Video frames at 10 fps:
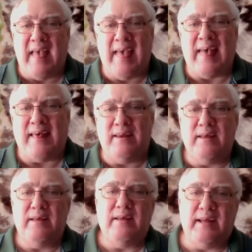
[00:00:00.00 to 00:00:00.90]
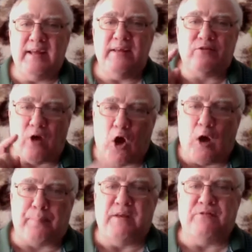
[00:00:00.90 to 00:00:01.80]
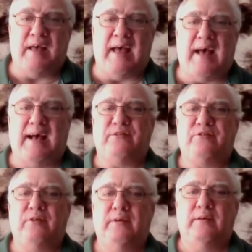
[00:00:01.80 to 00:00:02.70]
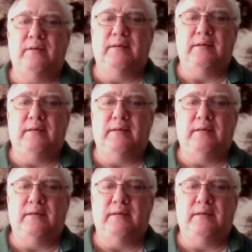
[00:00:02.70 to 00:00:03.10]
his head is up his ass.